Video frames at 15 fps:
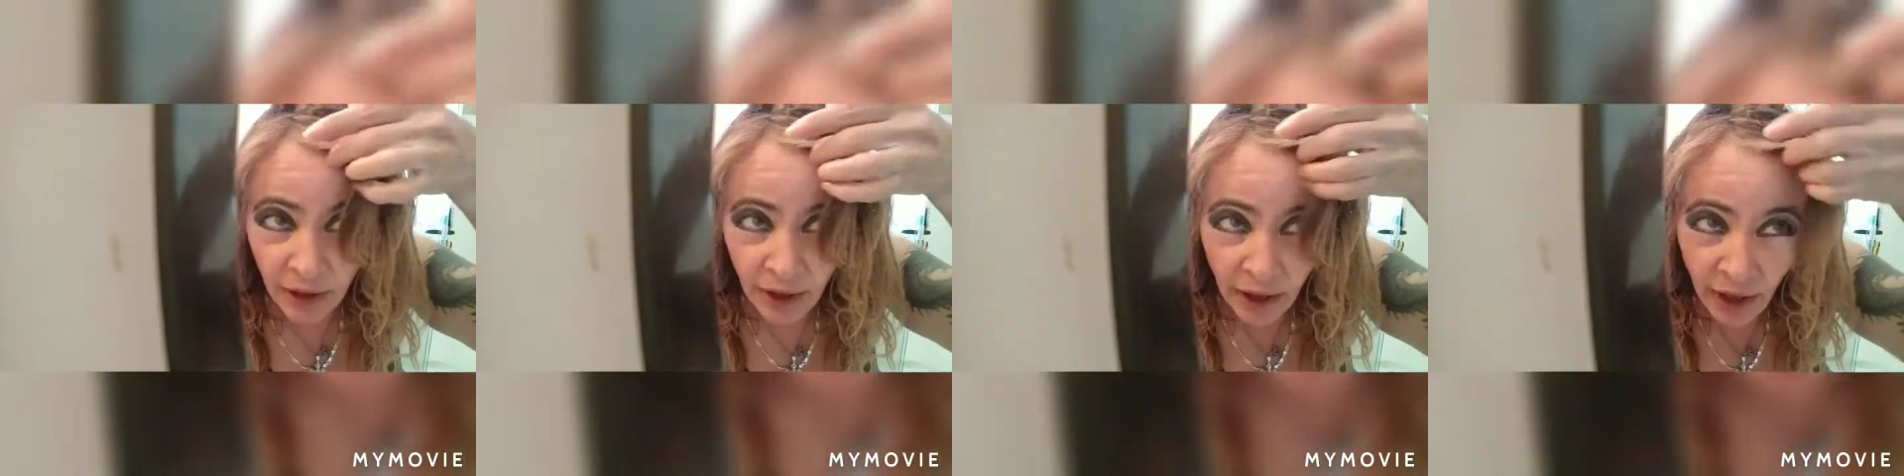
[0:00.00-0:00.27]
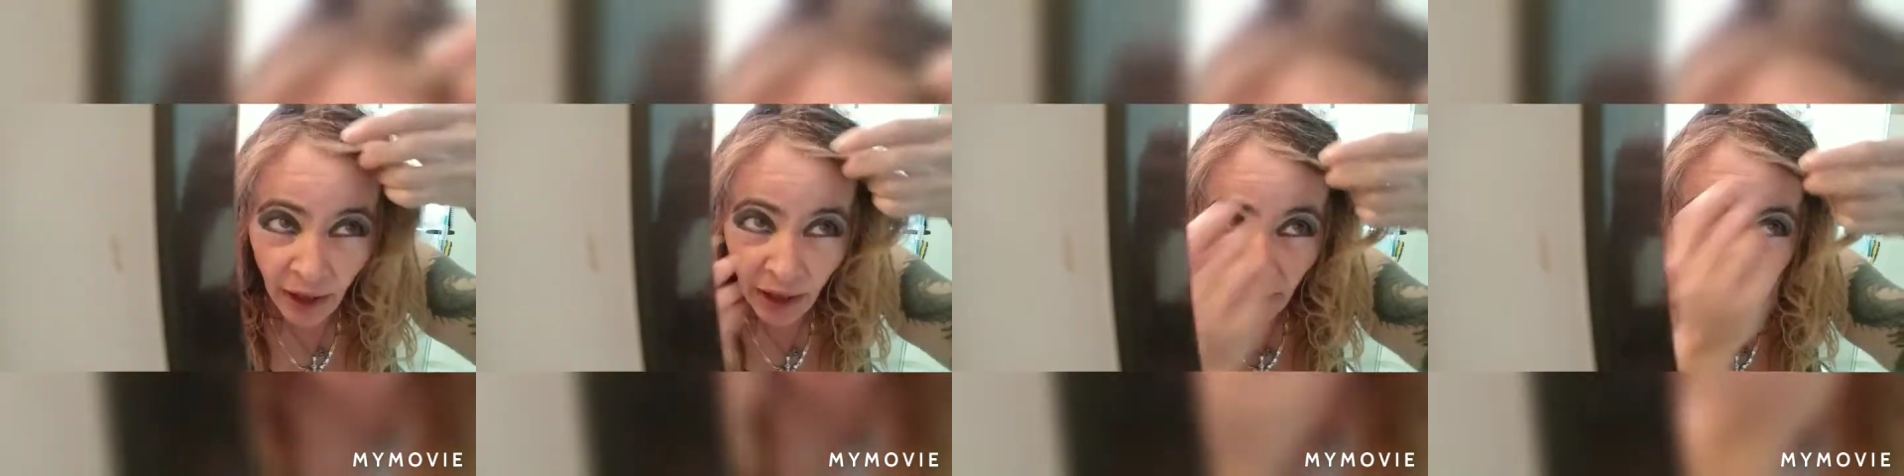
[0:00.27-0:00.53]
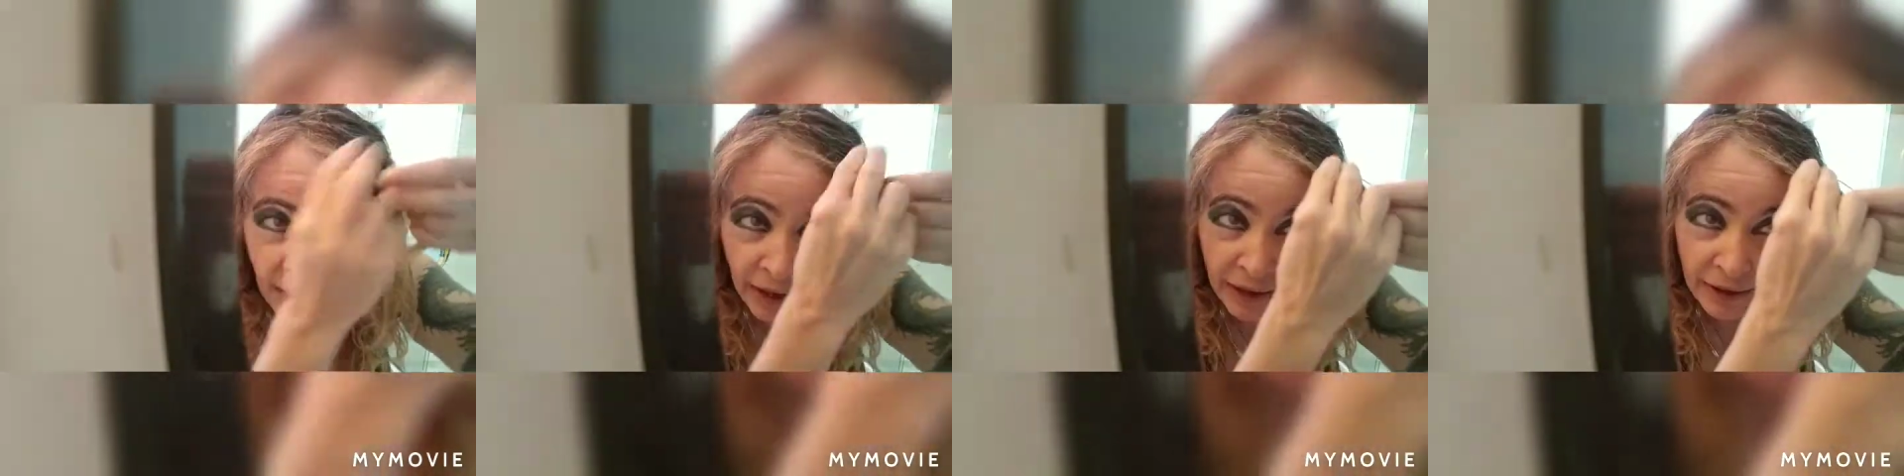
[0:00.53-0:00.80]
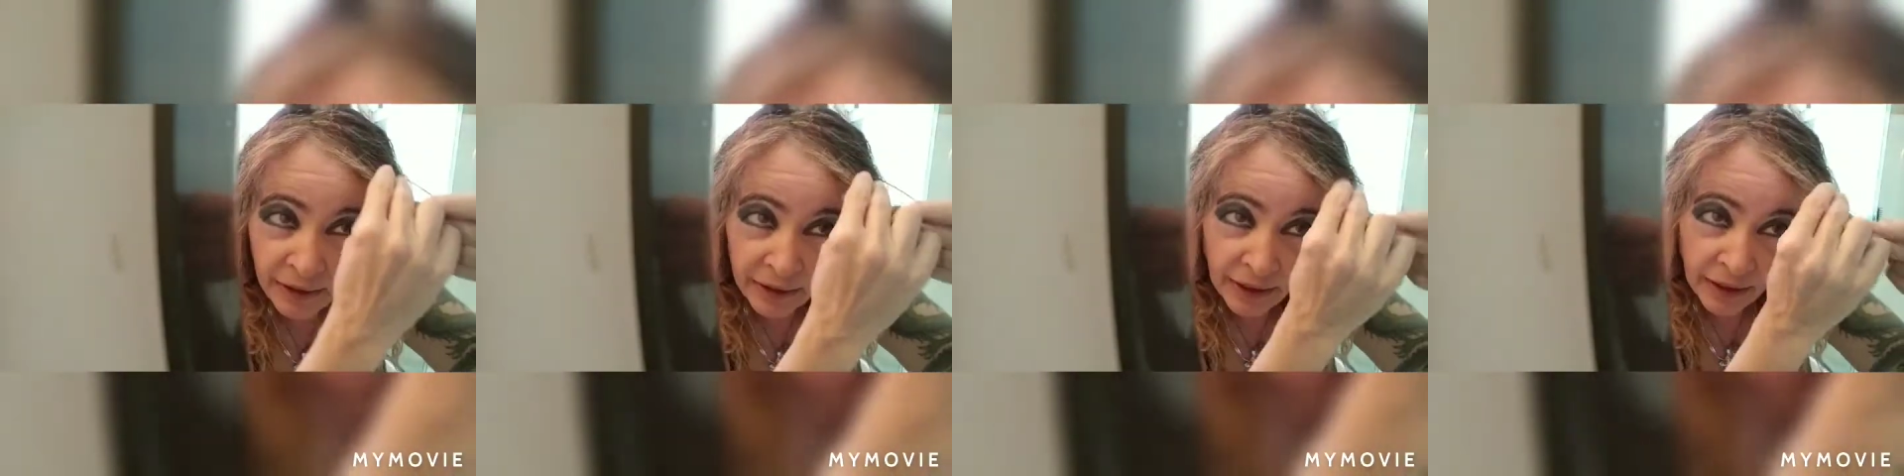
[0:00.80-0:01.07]
I
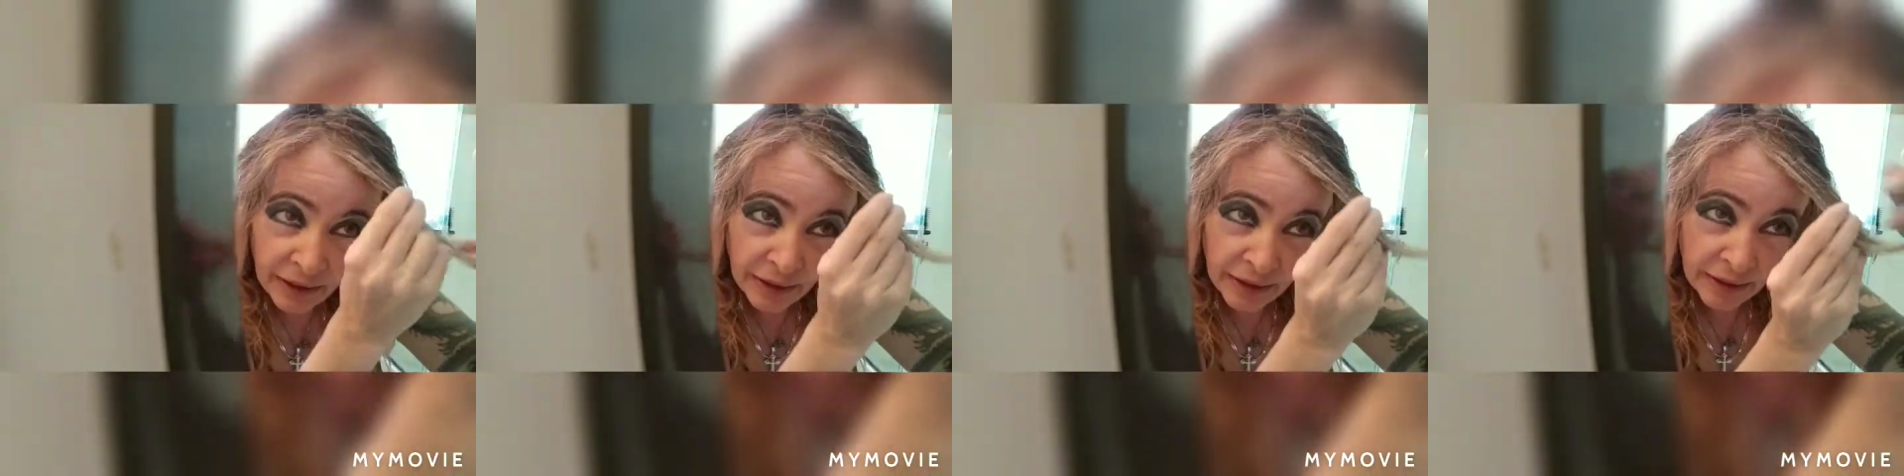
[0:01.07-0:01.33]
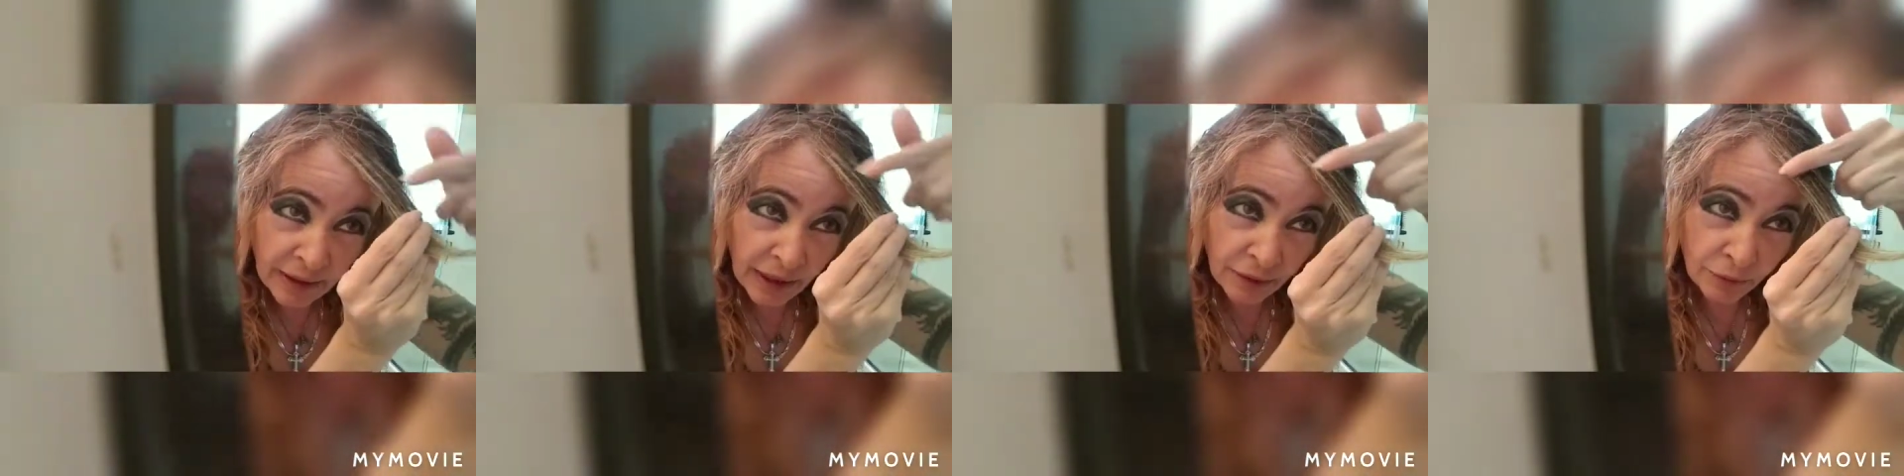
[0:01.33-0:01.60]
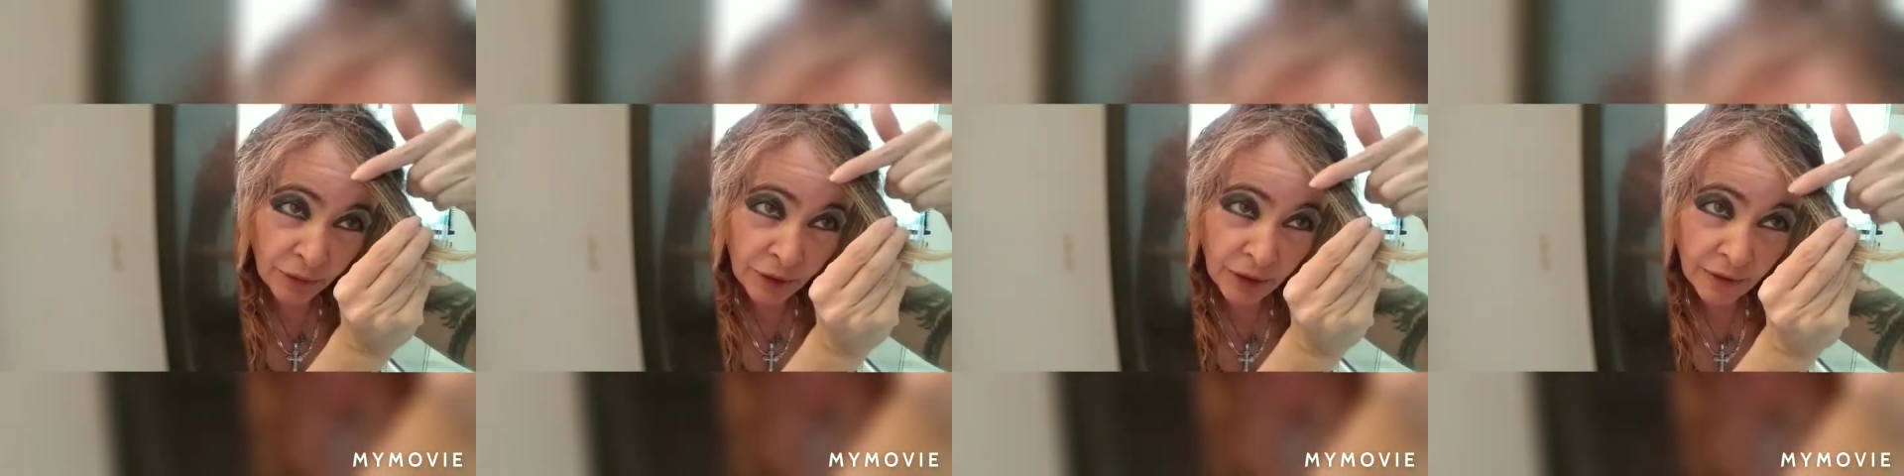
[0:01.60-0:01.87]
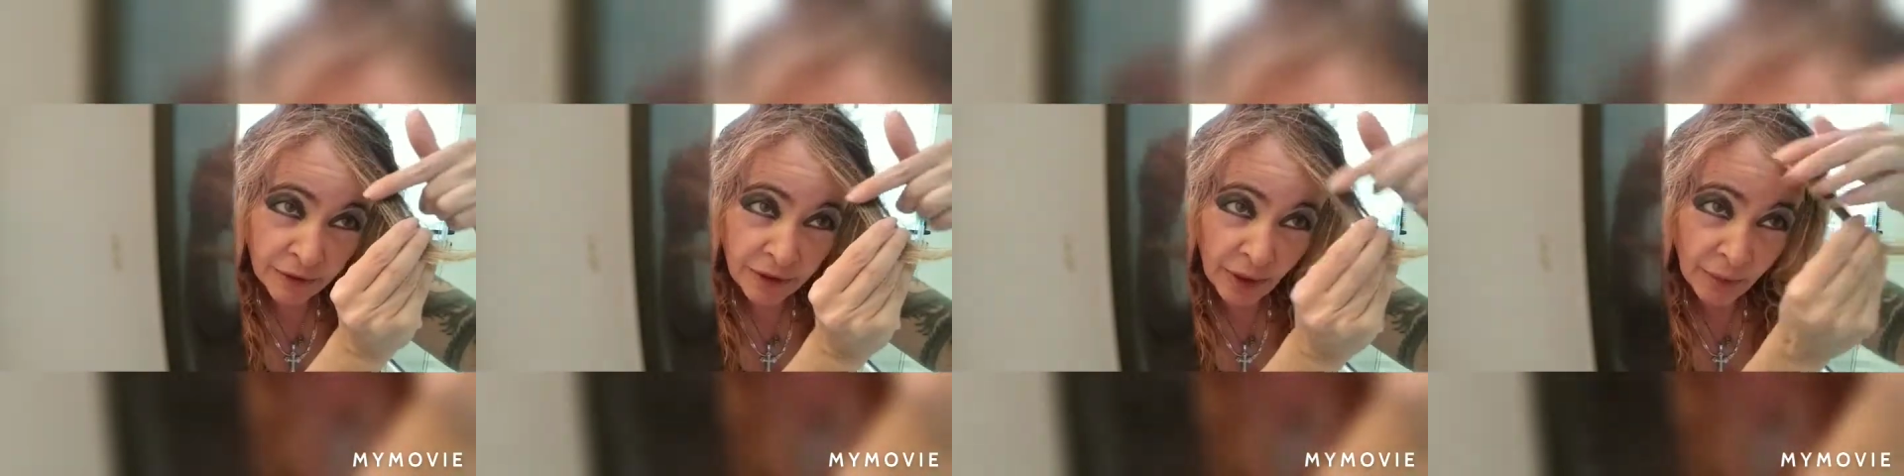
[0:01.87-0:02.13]
did get rid of
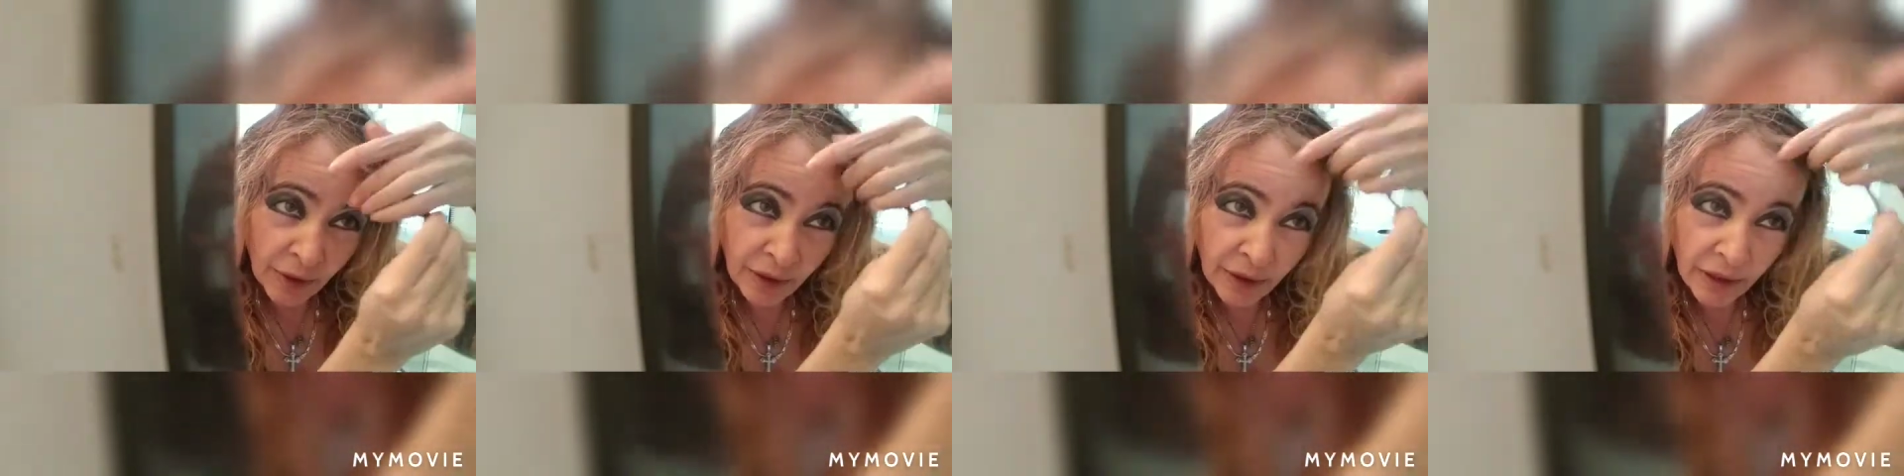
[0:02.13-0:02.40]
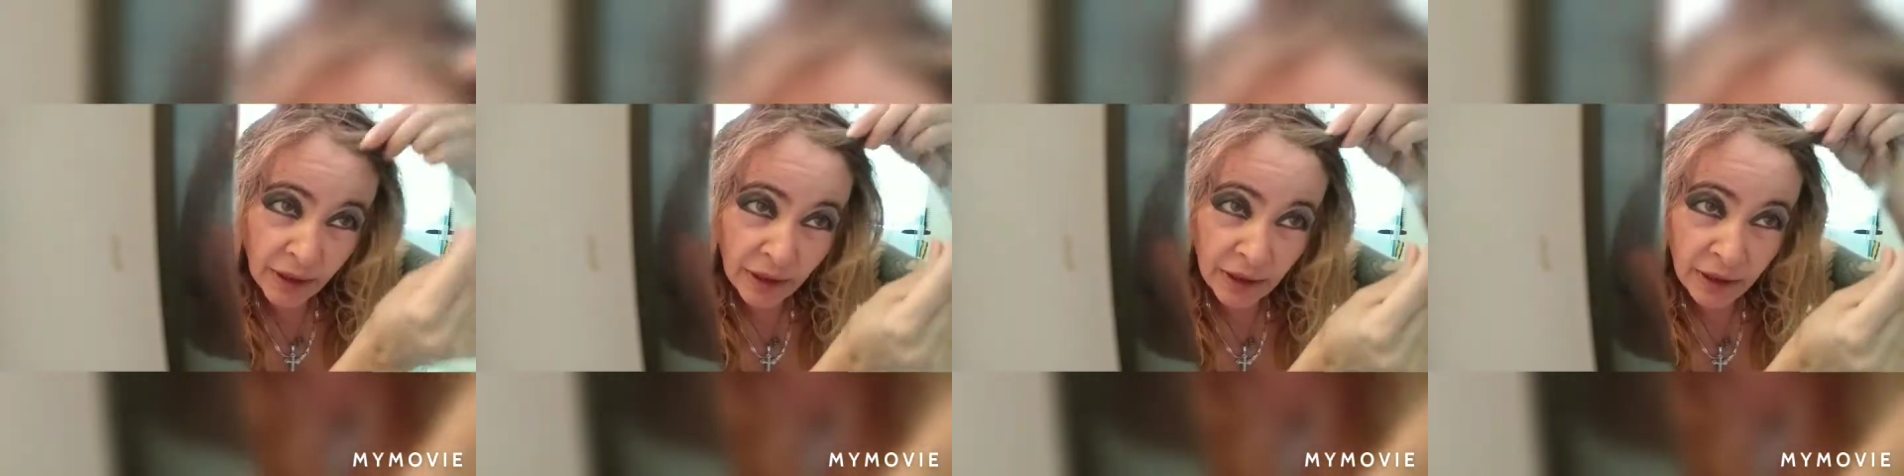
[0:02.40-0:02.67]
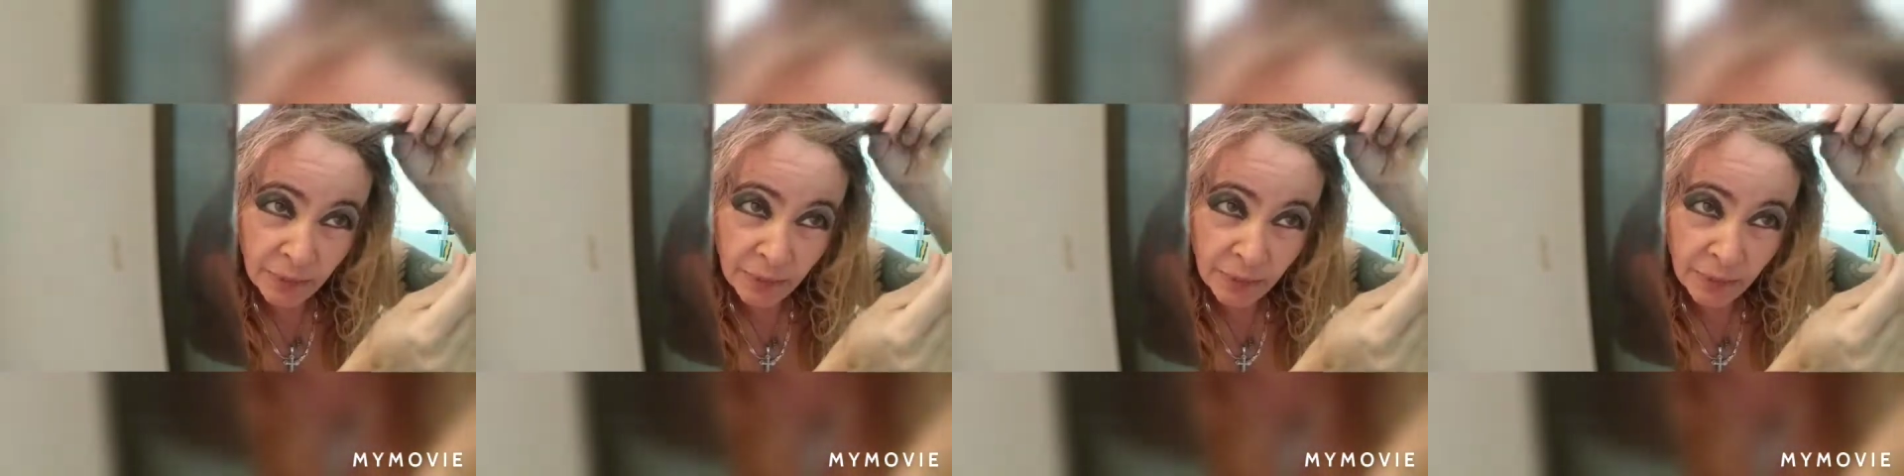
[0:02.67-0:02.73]
some of this,